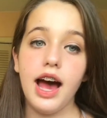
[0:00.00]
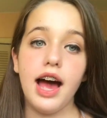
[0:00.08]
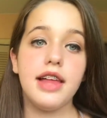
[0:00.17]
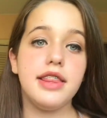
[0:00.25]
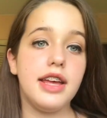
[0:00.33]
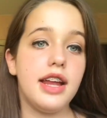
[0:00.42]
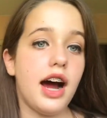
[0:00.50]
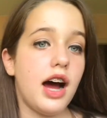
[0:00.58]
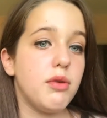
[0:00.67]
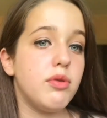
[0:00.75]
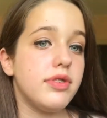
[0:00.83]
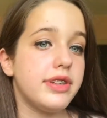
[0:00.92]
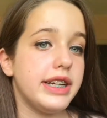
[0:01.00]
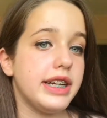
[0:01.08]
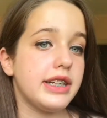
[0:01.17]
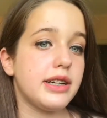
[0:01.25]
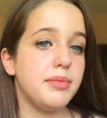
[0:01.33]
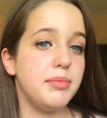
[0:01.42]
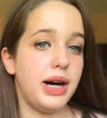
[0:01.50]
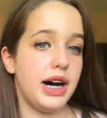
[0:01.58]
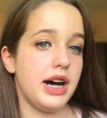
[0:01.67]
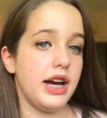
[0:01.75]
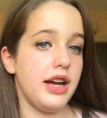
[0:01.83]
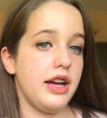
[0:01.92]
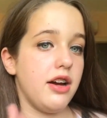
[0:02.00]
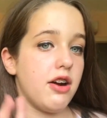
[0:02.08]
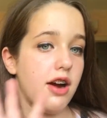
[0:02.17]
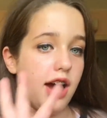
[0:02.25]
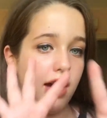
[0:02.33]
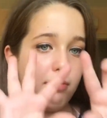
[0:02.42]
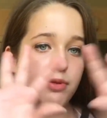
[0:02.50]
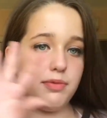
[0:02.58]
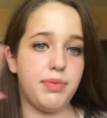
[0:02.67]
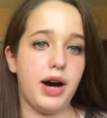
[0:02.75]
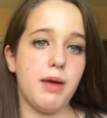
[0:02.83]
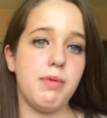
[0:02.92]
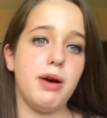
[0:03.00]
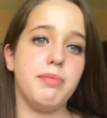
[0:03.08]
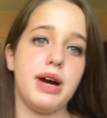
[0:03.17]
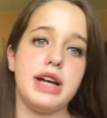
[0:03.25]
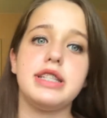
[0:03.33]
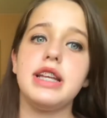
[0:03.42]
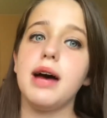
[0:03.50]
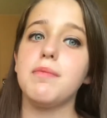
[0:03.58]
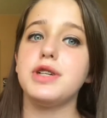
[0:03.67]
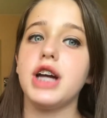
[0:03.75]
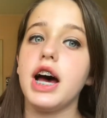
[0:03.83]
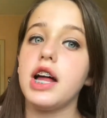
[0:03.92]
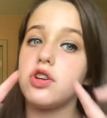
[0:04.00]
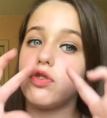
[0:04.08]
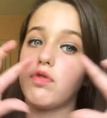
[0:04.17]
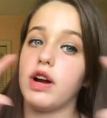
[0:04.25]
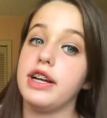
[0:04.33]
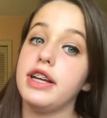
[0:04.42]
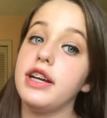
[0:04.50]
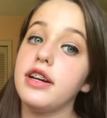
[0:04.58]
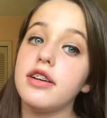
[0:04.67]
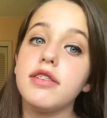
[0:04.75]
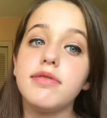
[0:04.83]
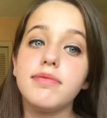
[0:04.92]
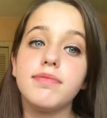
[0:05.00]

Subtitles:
and then I will I will pop up my Snapchat right here,